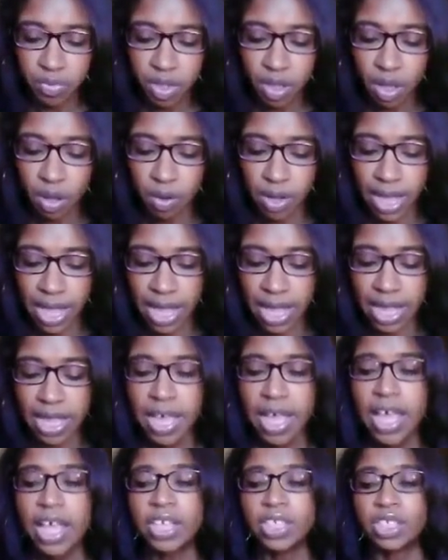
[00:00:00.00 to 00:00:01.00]

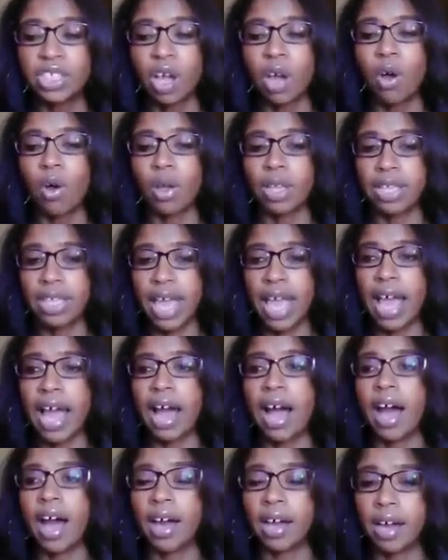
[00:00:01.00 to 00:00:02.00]
Okay, so
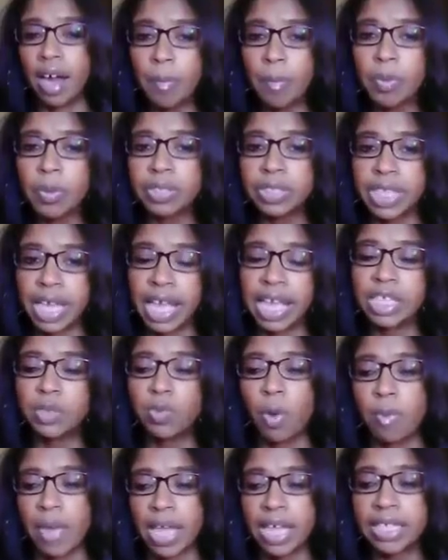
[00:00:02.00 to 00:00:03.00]
yeah, a couple days
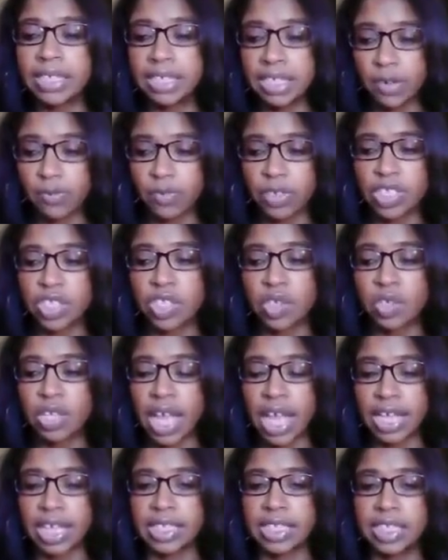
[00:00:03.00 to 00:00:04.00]
will make a difference. So
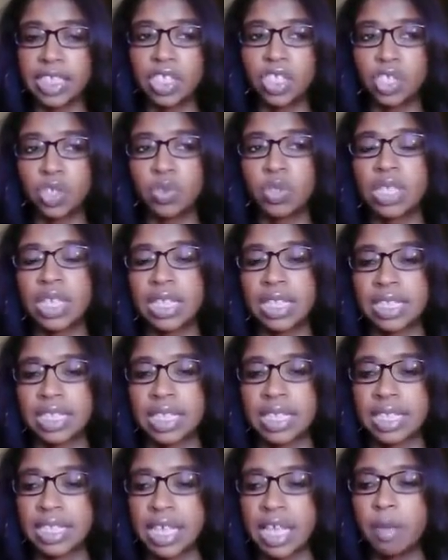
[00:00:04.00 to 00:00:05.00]
like I said, using this
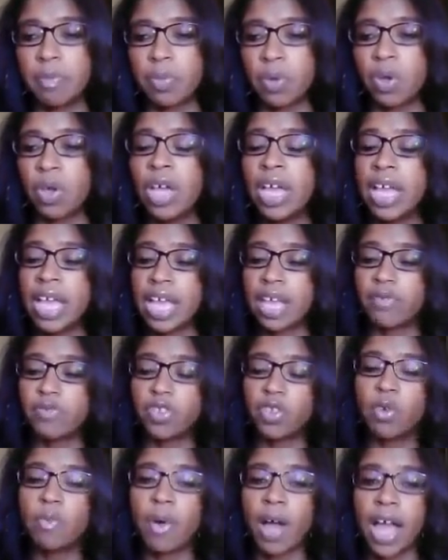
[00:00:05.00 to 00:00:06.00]
example, if
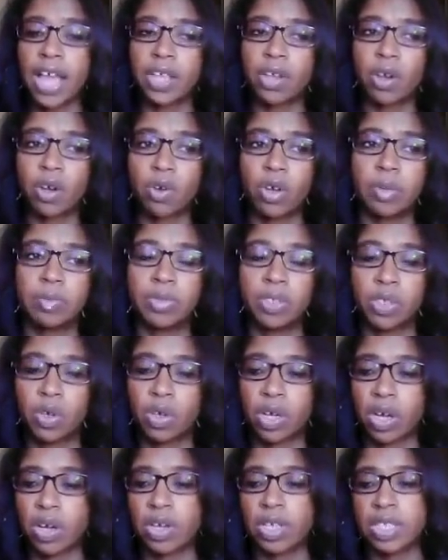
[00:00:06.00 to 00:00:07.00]
you buy your
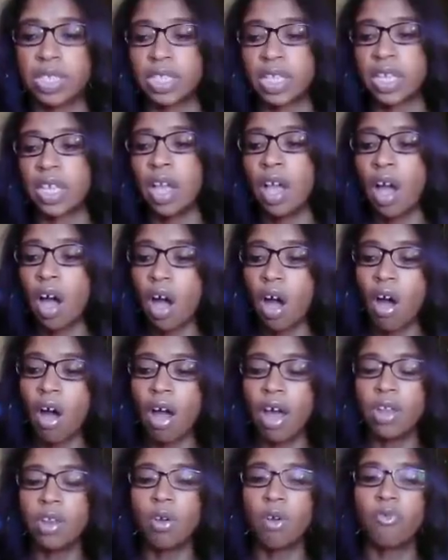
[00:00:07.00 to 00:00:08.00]
cryptocurrency
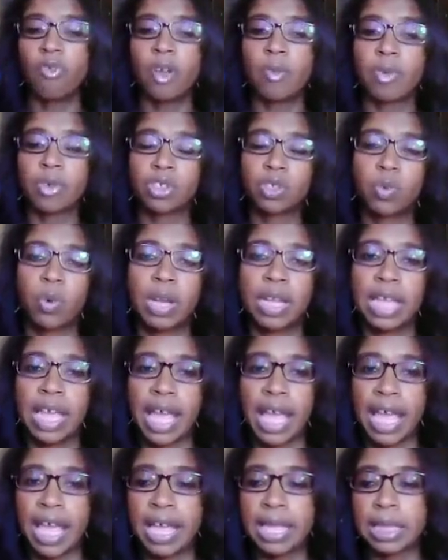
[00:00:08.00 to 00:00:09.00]
on November
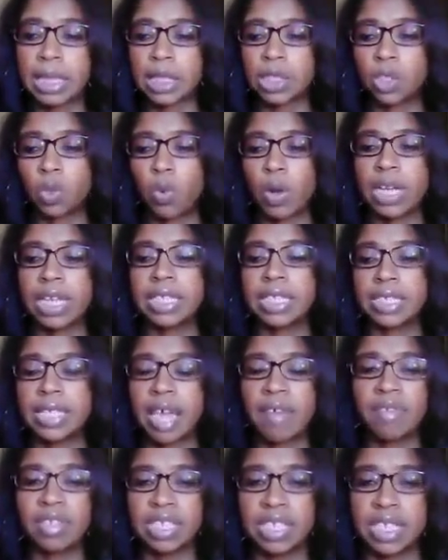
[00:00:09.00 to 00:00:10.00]
28th,
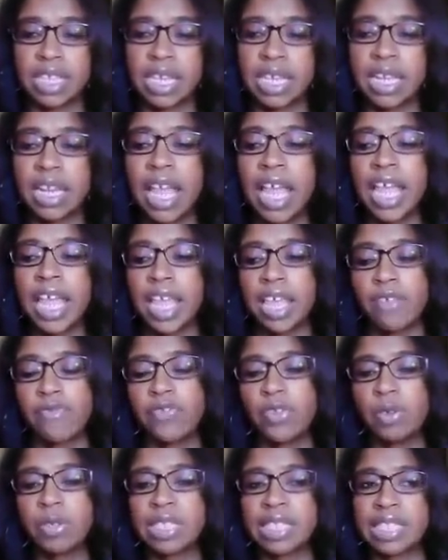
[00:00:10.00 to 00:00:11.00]
2017,
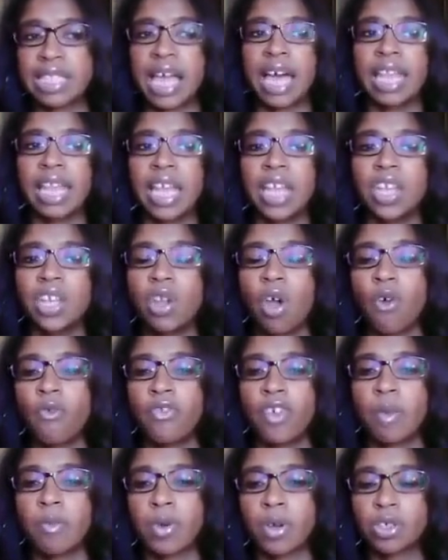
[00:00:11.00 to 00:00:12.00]
if you sell it
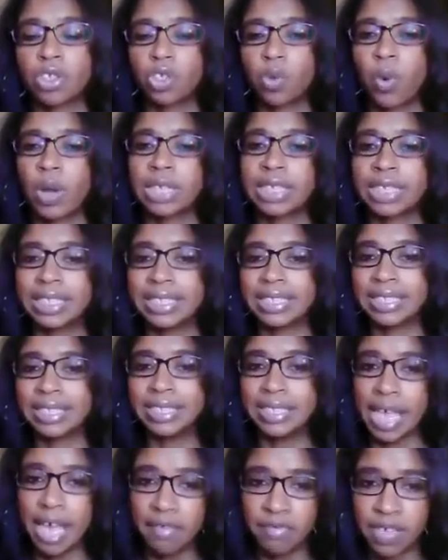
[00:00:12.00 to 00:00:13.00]
November
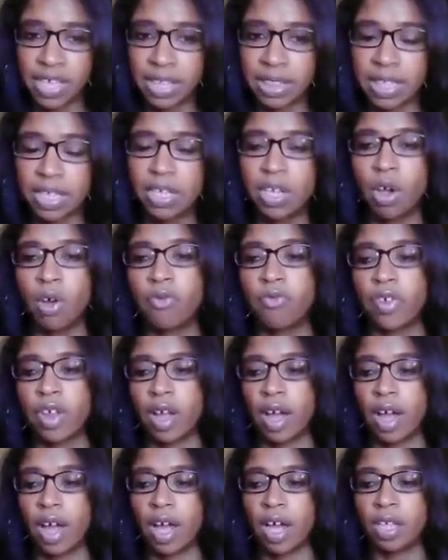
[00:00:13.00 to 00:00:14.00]
27th,
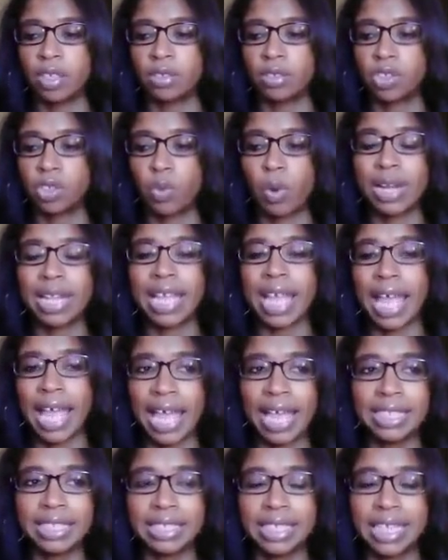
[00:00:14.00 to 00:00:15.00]

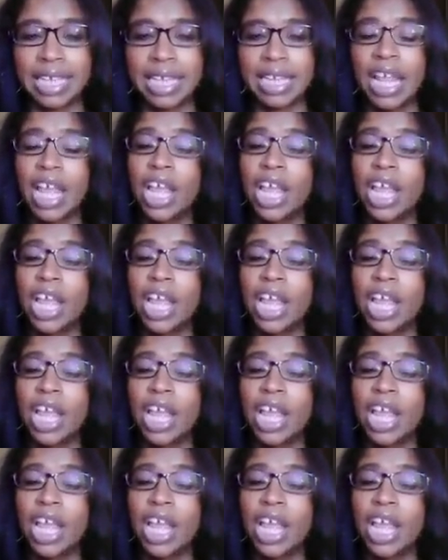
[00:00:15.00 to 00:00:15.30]
2018,